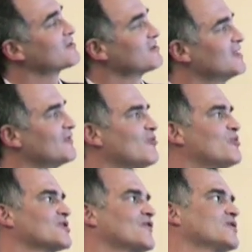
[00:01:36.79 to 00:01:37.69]
the
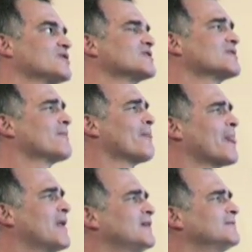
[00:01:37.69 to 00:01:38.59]
developers first.
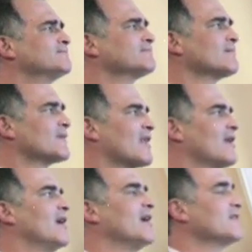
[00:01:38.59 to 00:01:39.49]

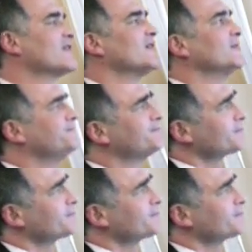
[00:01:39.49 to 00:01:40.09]
And the